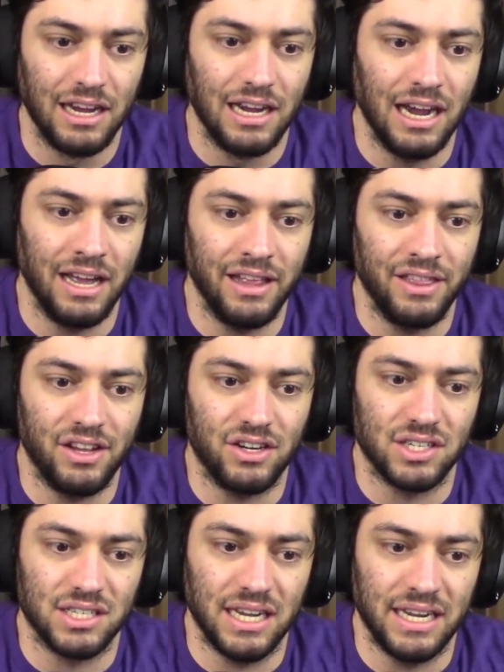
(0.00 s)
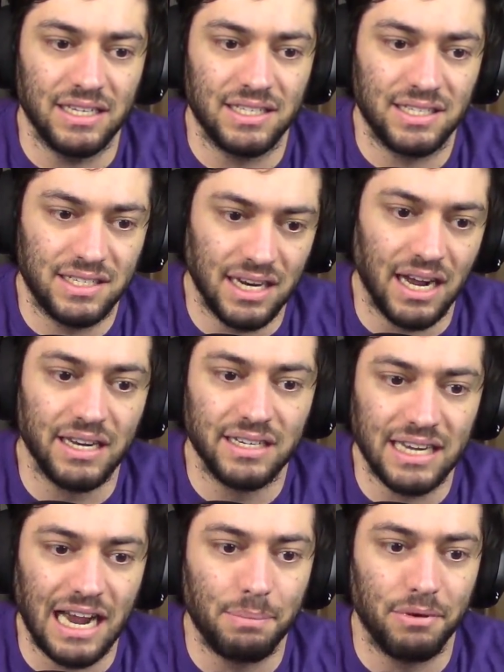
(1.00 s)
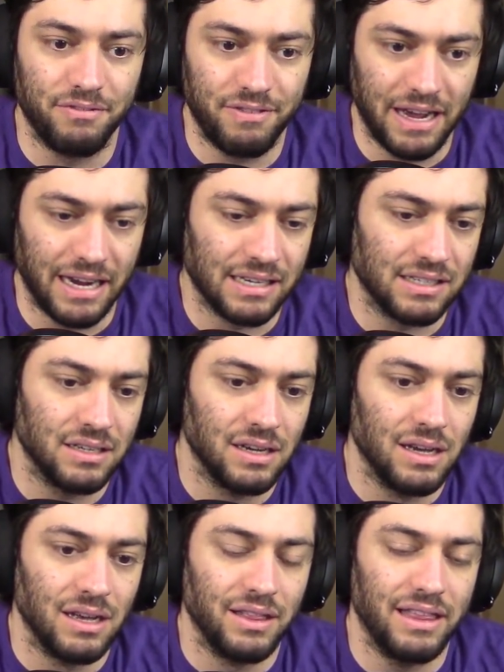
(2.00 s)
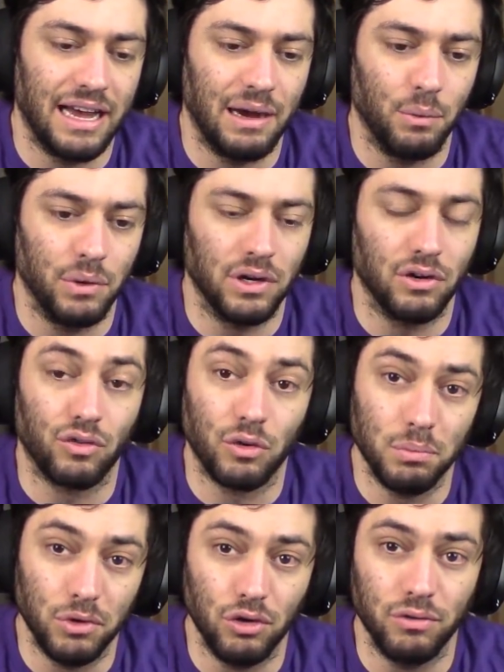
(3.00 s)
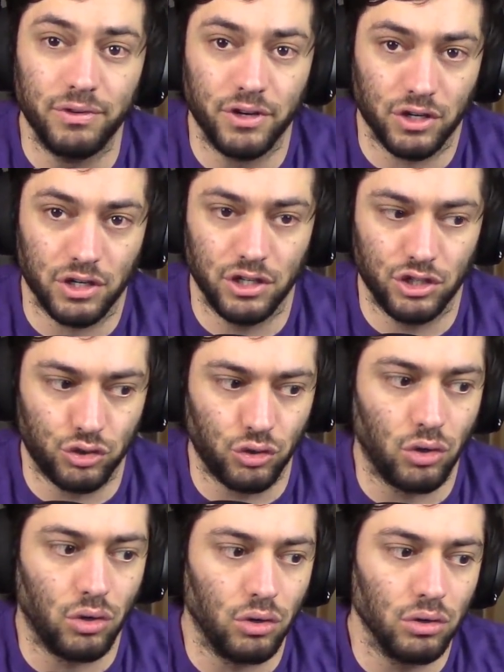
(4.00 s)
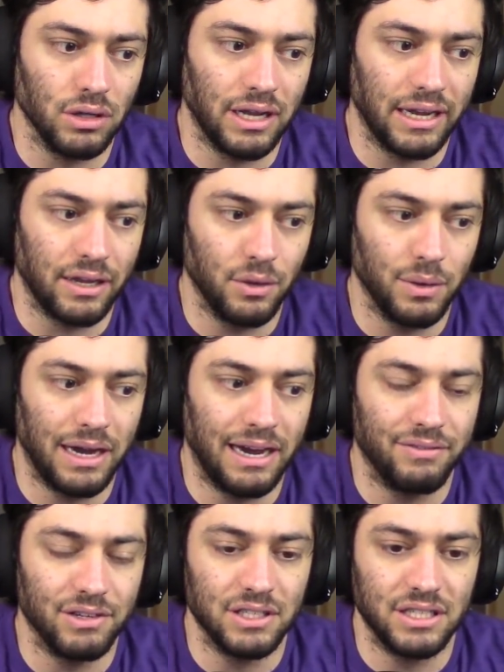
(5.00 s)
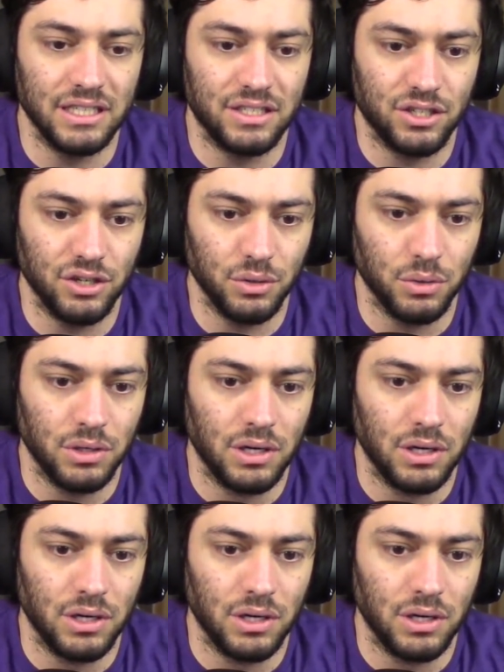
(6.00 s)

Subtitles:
And then there's a stun type effect that will remove your control like you have in D2.